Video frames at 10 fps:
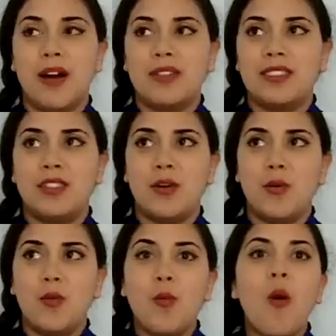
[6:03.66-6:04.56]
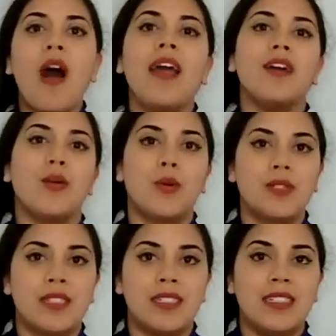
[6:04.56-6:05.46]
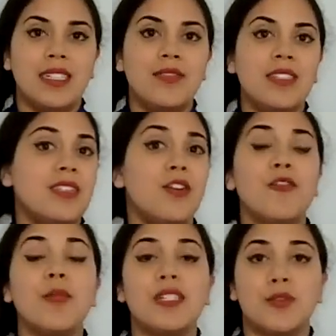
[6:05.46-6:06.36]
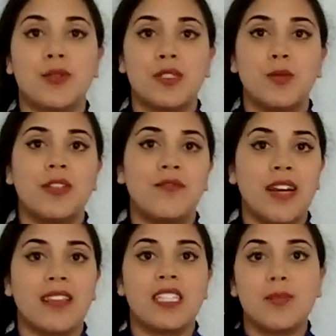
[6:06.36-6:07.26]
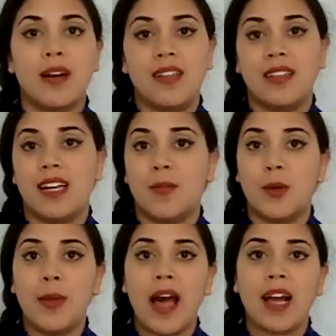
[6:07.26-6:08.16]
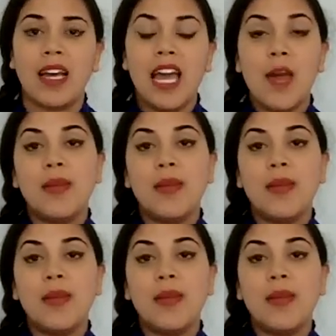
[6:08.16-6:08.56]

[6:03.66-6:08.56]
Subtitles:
about, you know, why a corset, even an overbust corset, would affect the spine in the upper back,